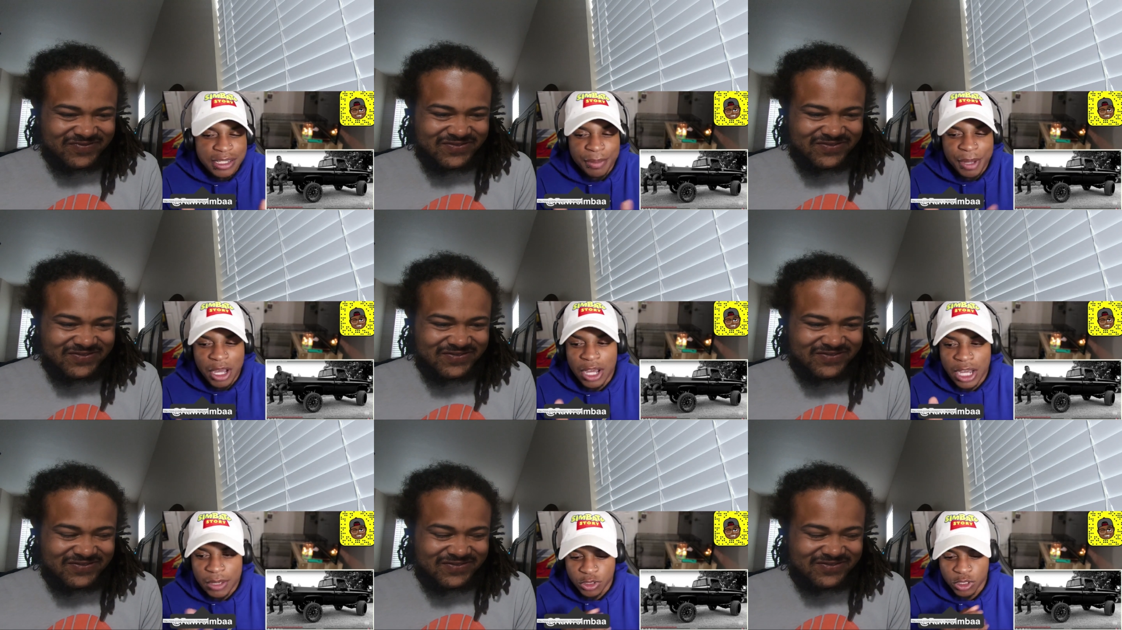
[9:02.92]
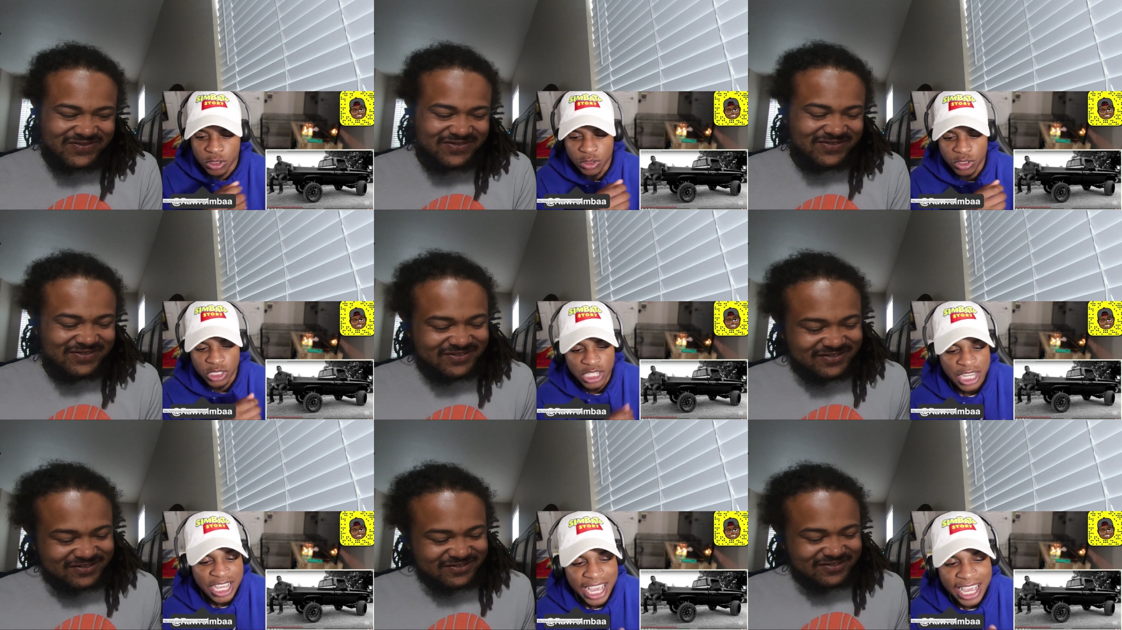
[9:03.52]
Speaker 1: about
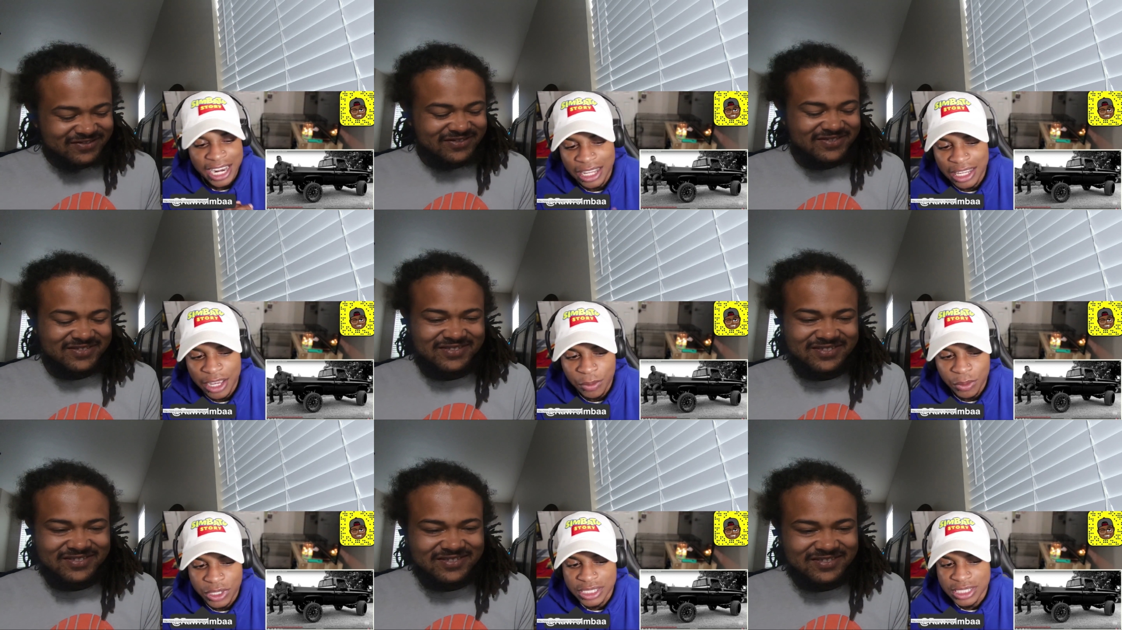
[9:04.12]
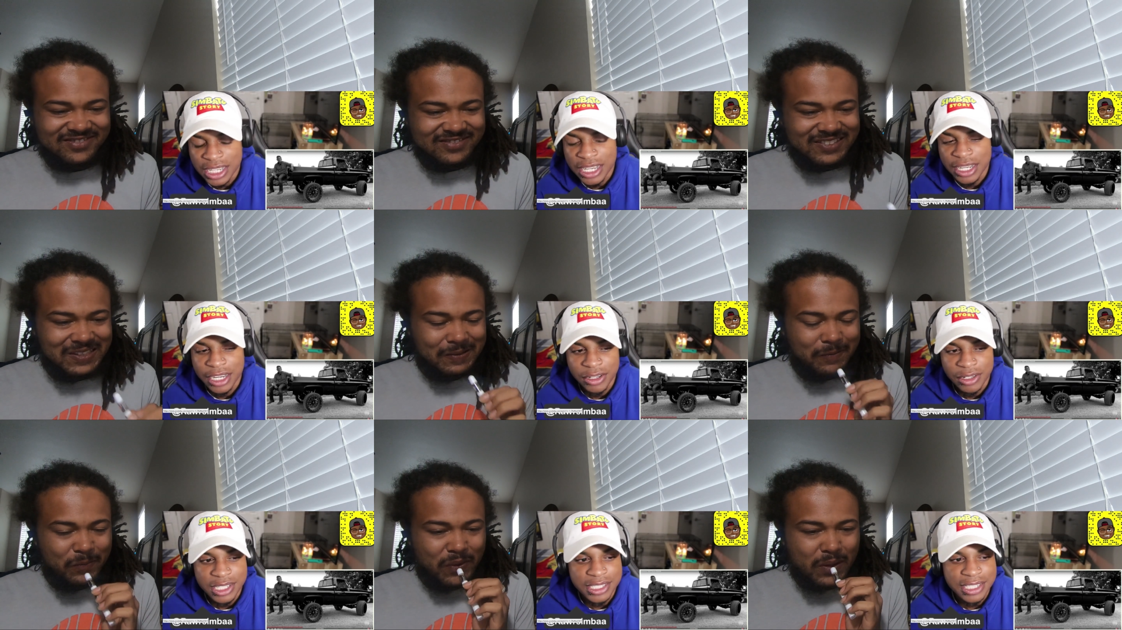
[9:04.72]
Upchurch, and I like what he's saying
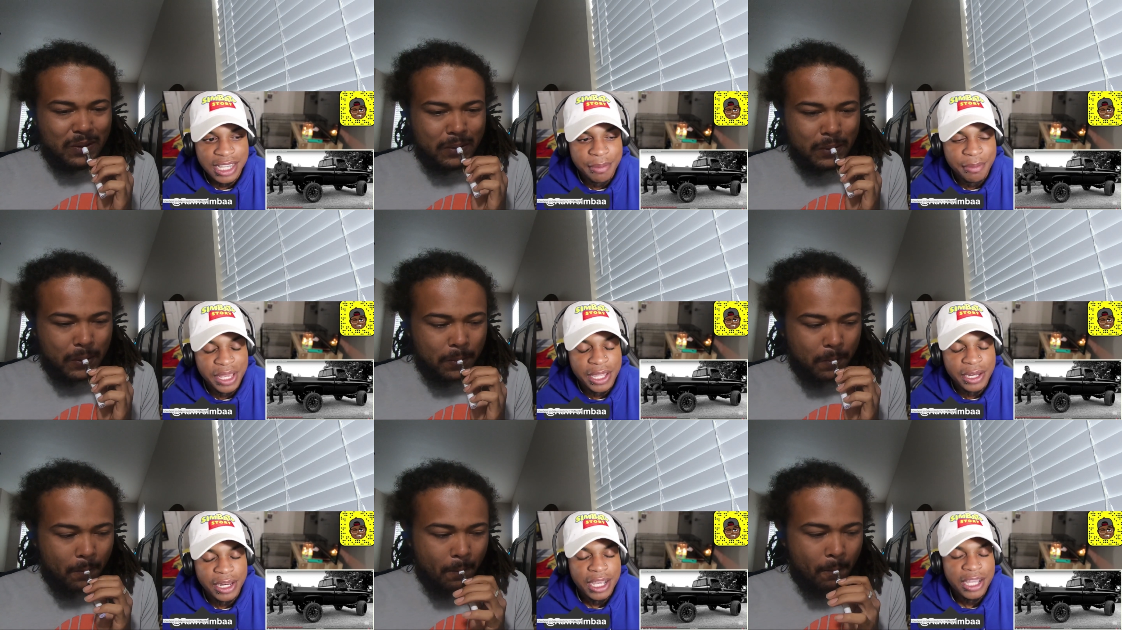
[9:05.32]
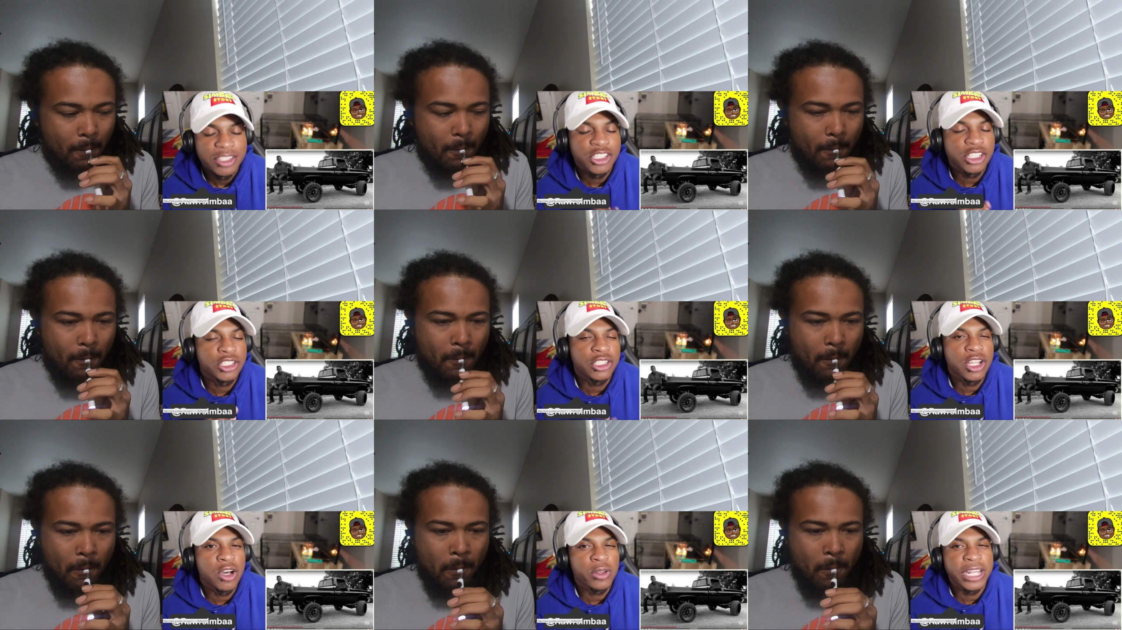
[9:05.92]
there. He's saying, man,
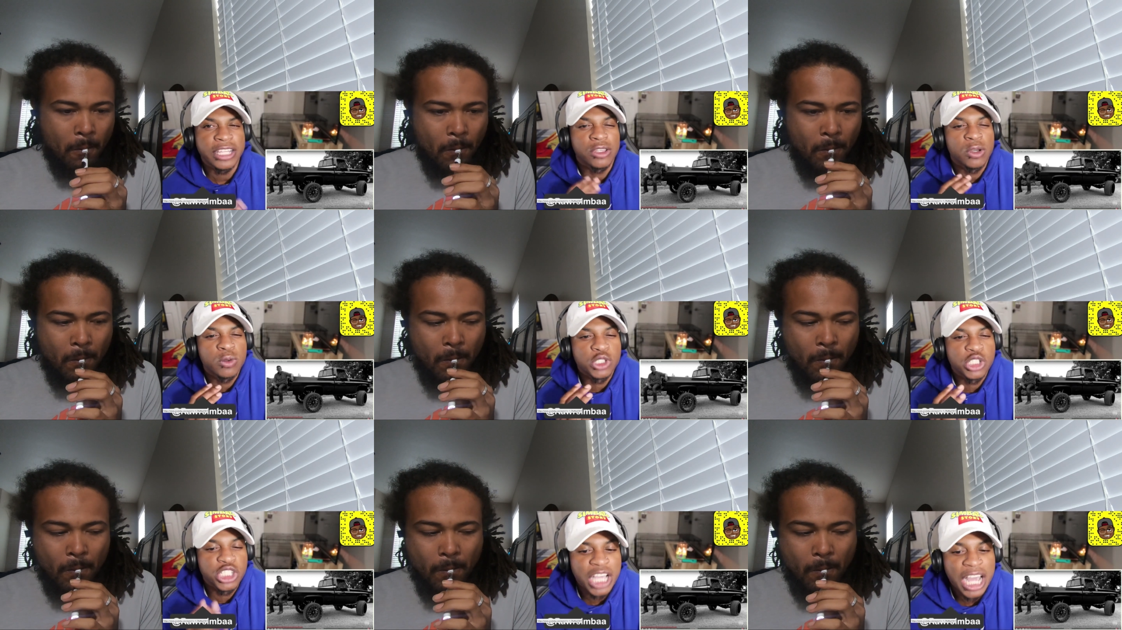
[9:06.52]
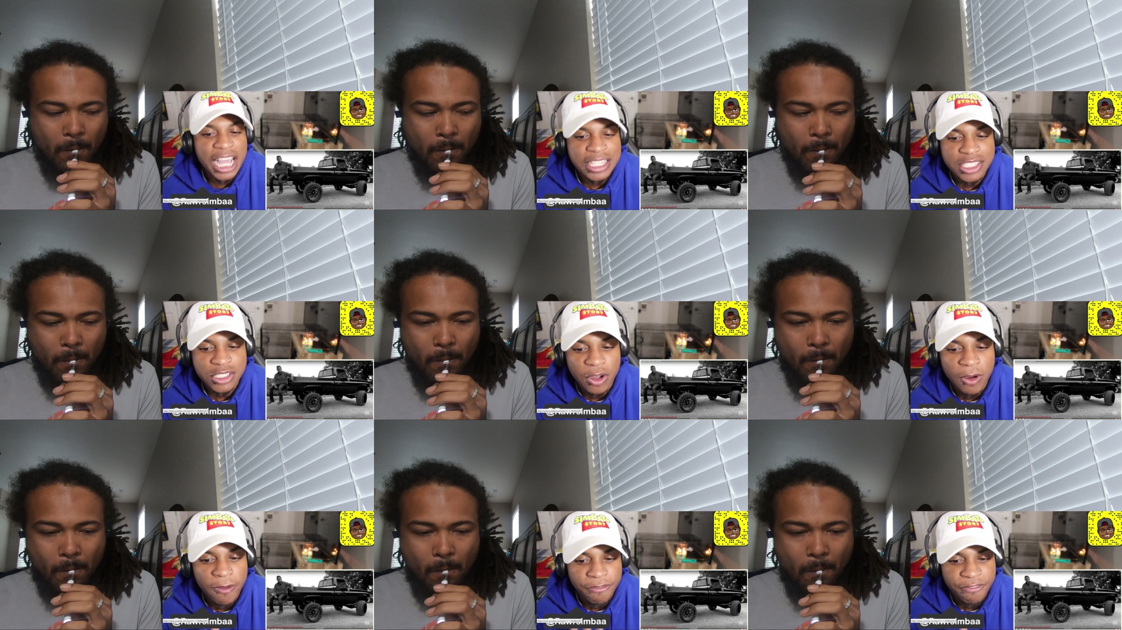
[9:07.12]
just know that those
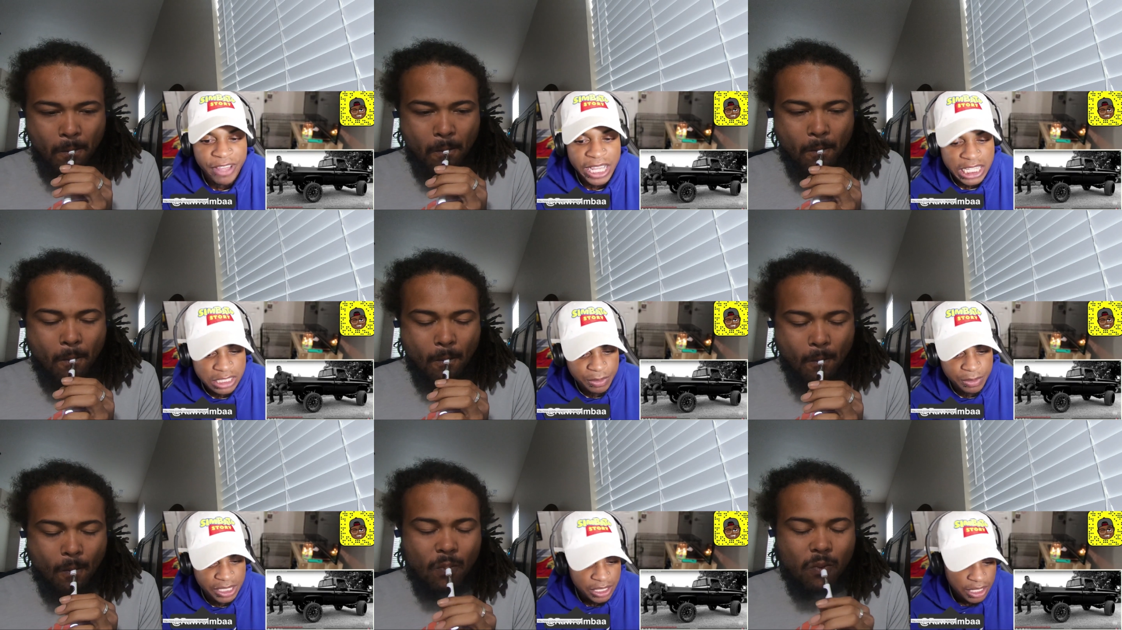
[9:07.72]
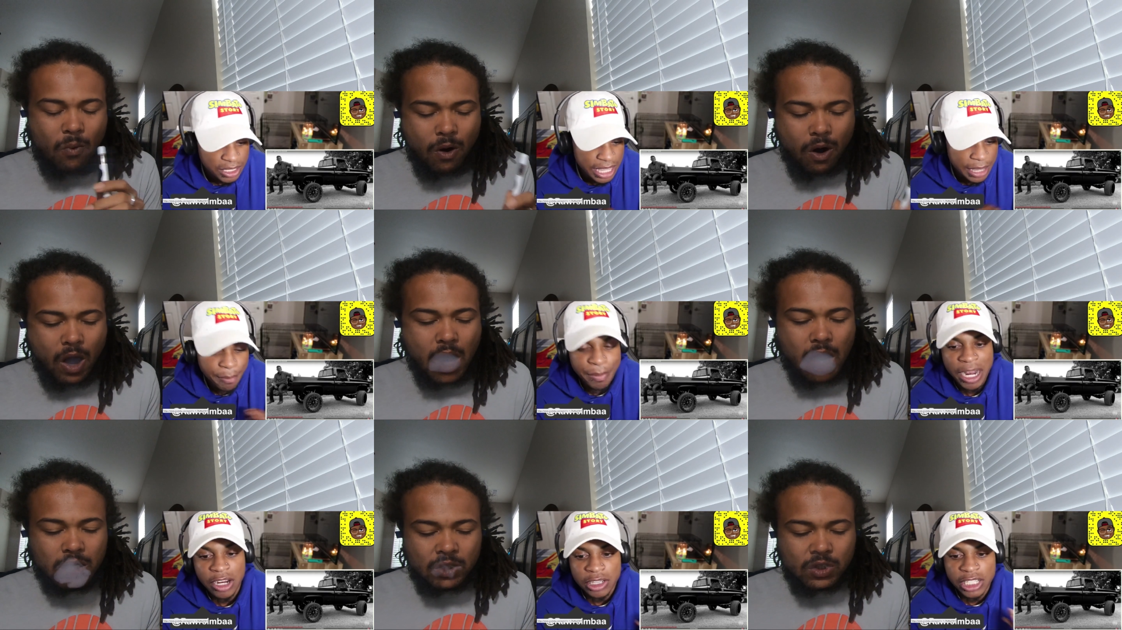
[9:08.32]
shots don't faze me. They
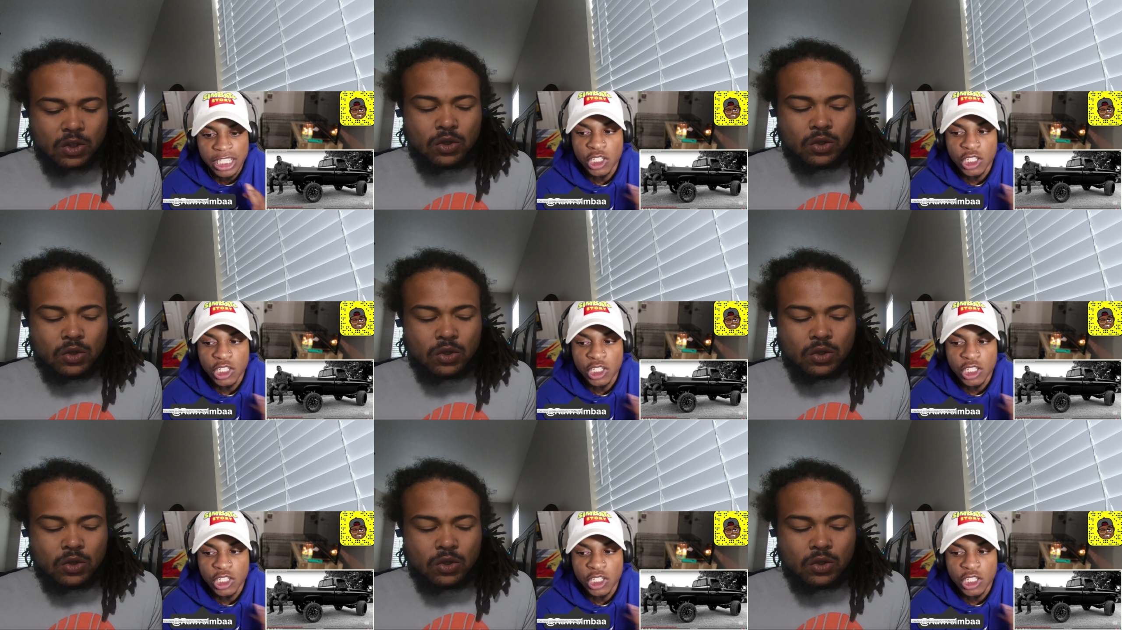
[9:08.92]
barely